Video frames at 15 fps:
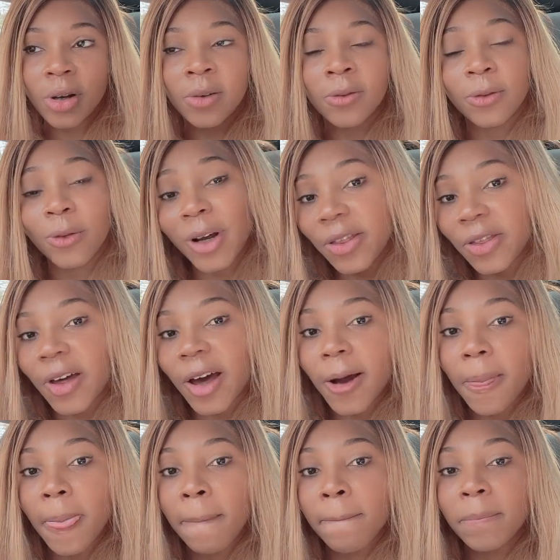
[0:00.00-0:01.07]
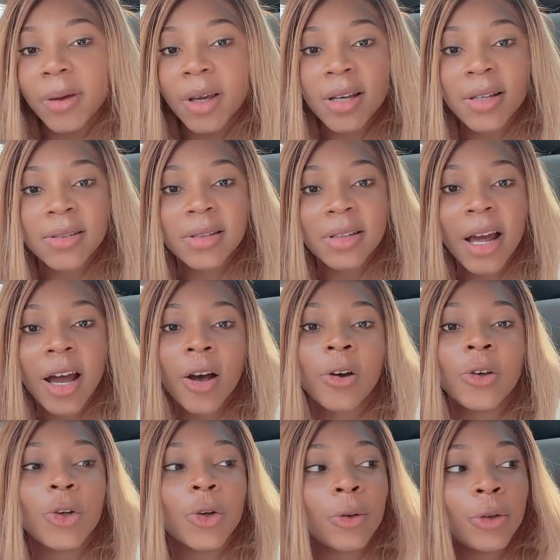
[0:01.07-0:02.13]
to avoid that, because now
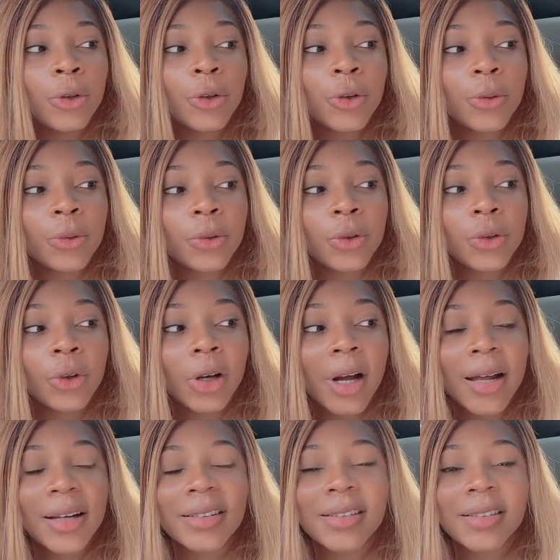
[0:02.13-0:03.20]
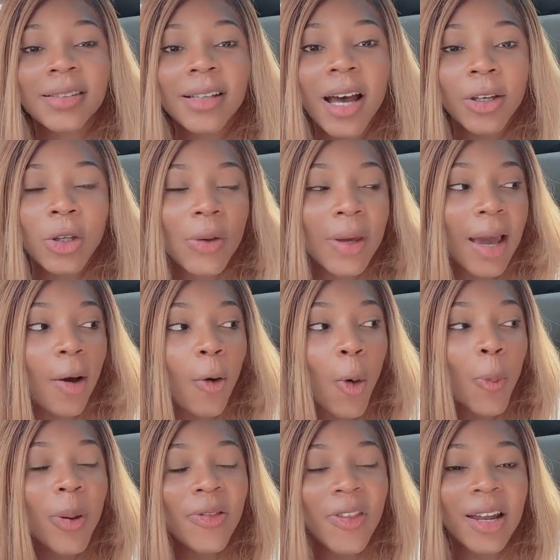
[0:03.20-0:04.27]
you're kind of stuck. You can't
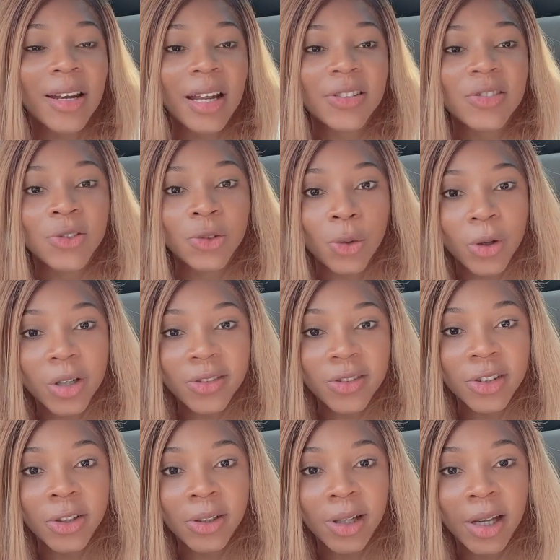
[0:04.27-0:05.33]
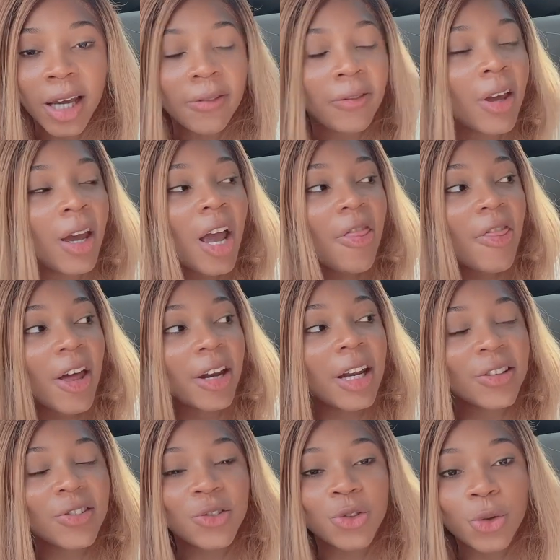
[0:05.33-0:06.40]
open that next door to your life, that
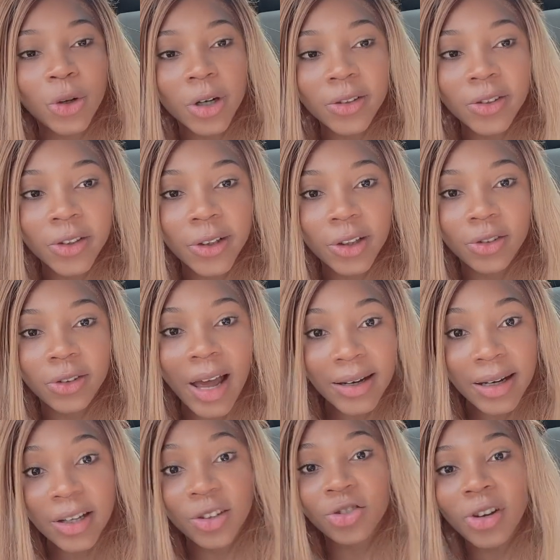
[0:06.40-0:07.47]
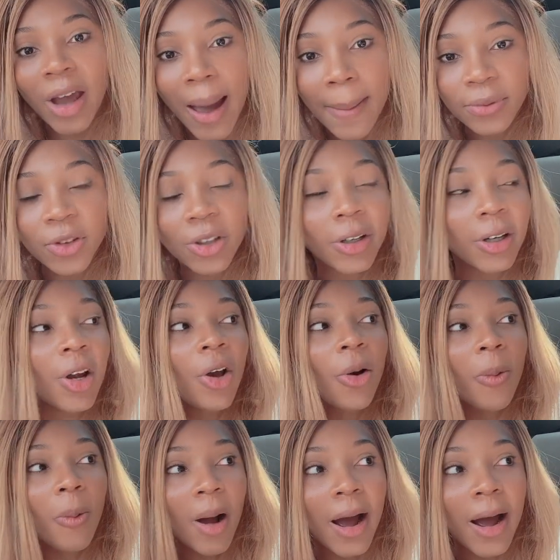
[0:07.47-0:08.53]
next door to that next chapter.
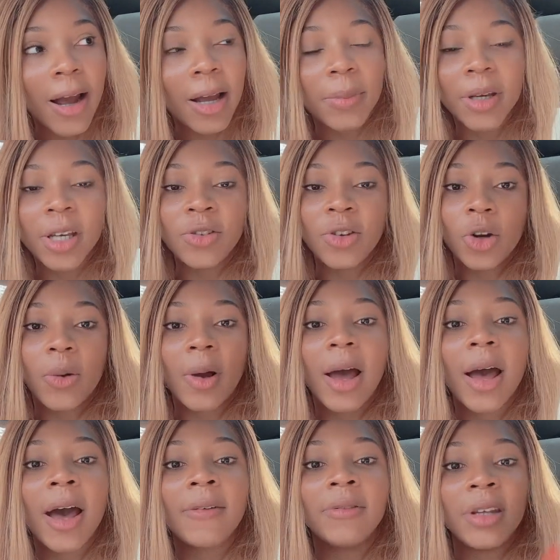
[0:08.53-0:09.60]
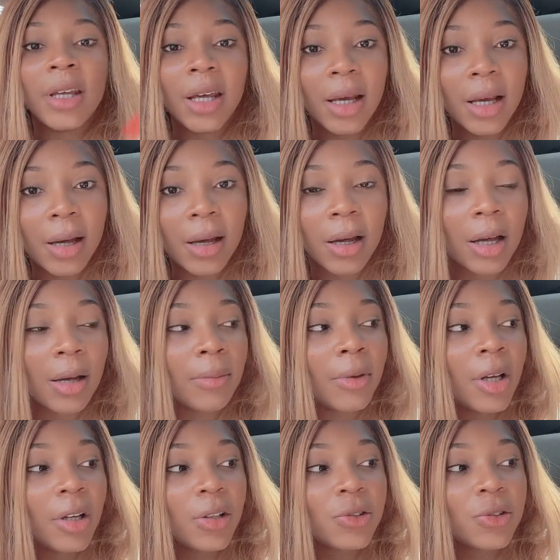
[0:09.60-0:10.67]
Why? Because you don't have the income
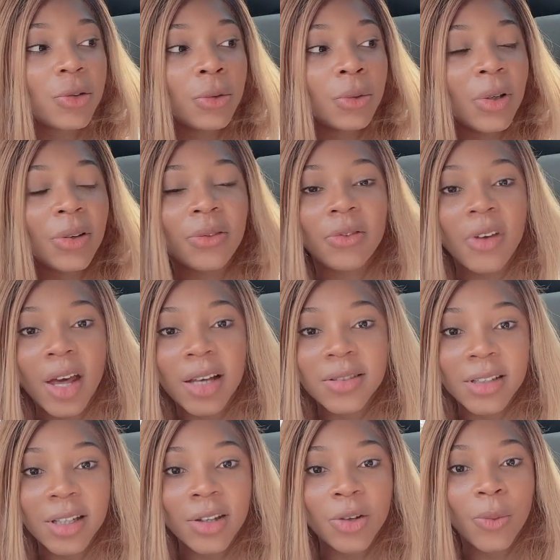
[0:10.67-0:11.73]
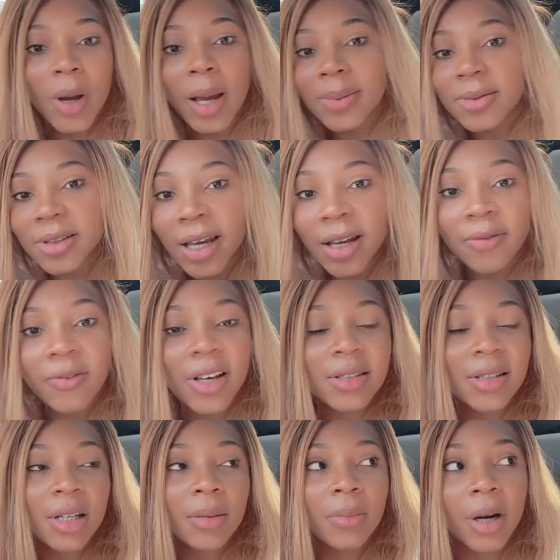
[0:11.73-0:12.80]
to invest in the website,
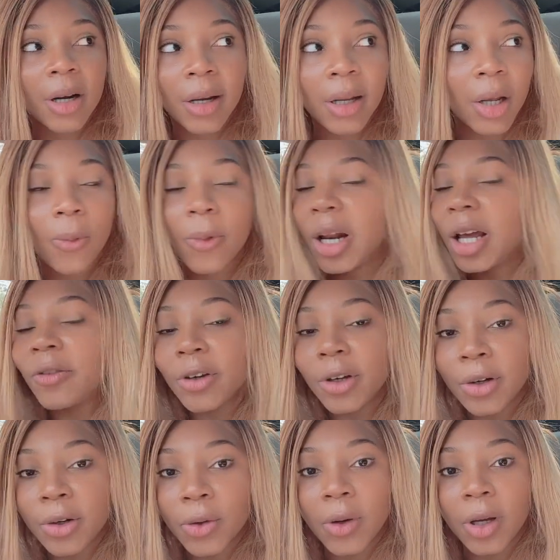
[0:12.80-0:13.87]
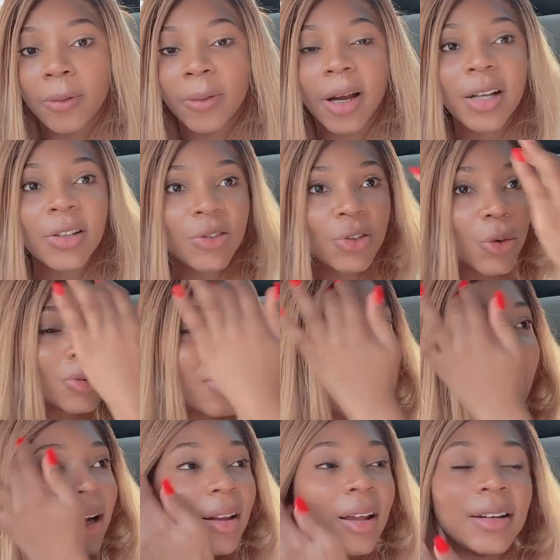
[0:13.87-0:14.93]
invest in the marketing, whatever you're doing, right? So it's
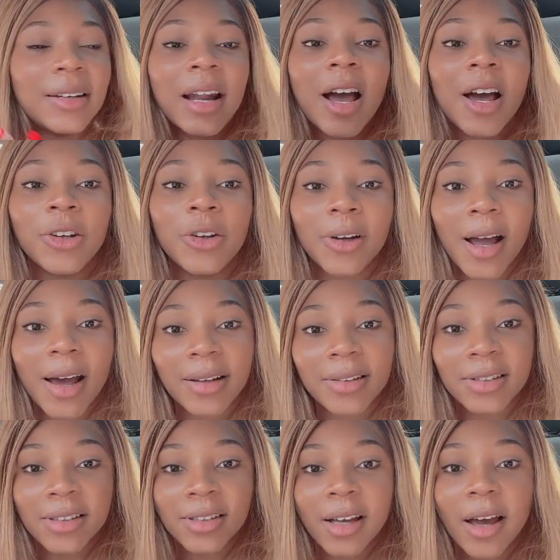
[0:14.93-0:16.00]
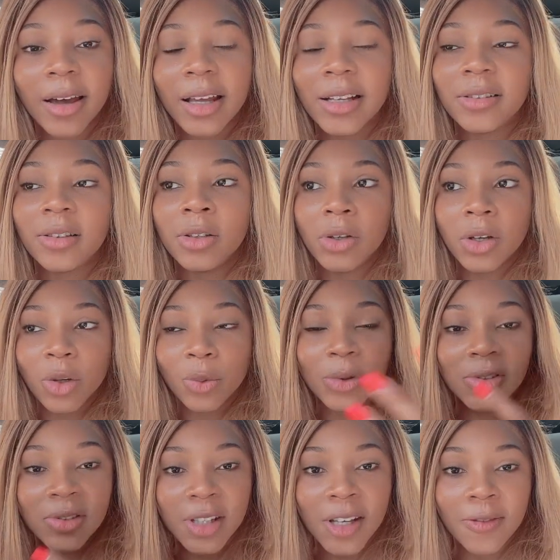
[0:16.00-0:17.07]
kind of like now you're kind of stuck until you can
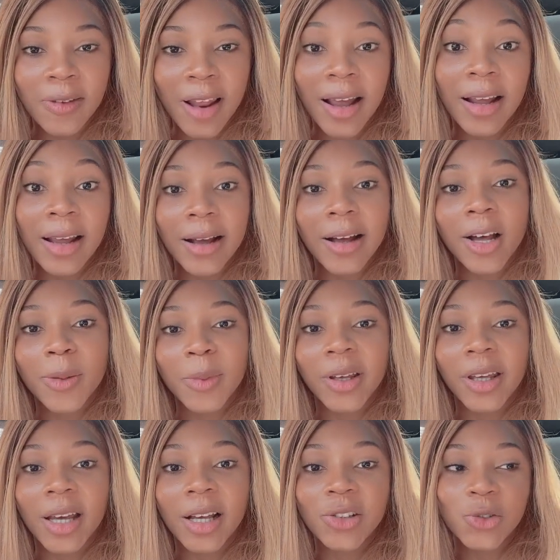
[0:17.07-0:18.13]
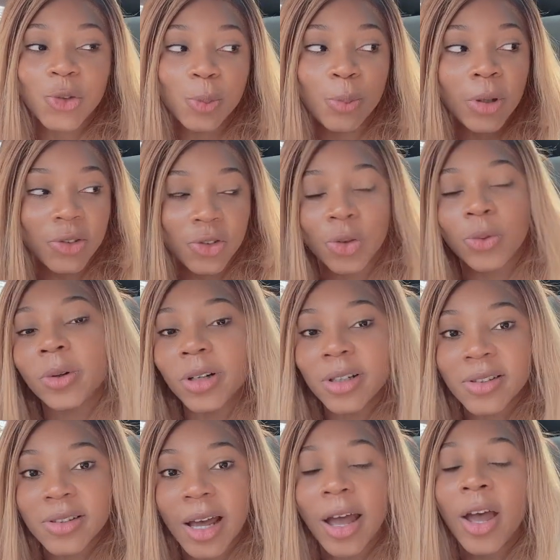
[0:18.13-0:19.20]
receive that income again to put
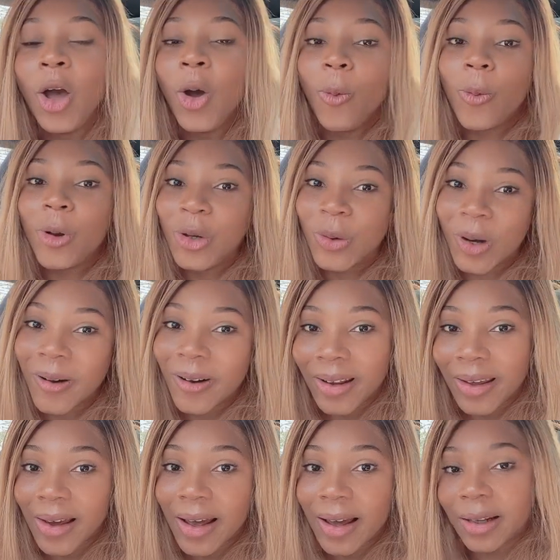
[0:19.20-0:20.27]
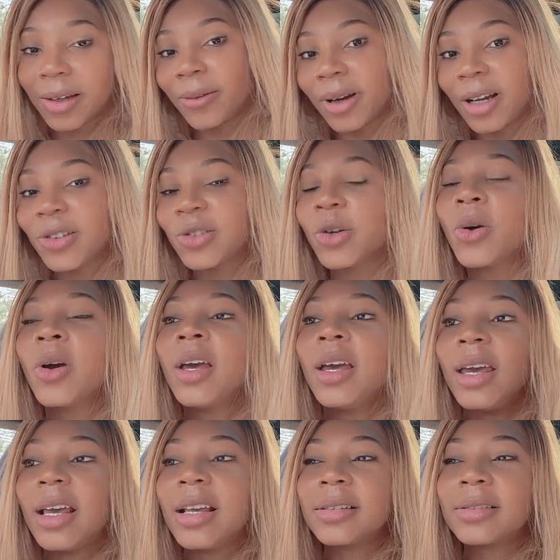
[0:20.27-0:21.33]
towards that when you already had it, right? So
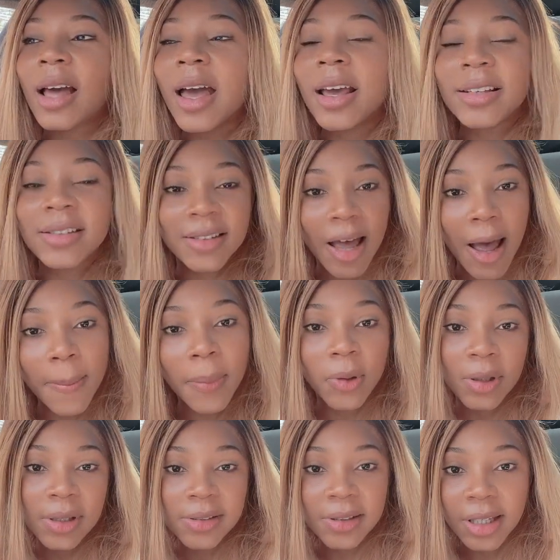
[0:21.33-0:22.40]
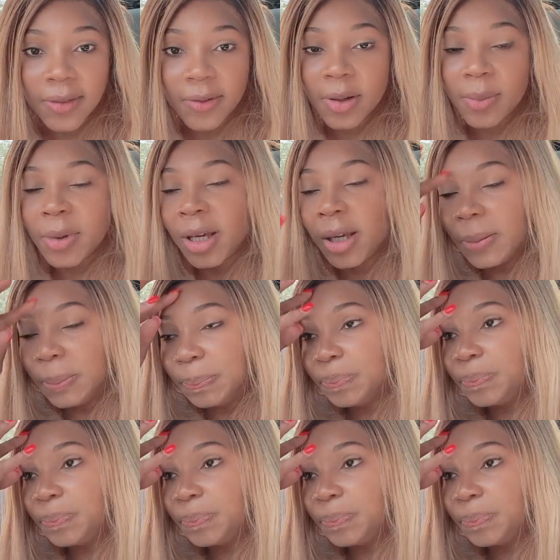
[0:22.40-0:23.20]
it's that example he's giving me.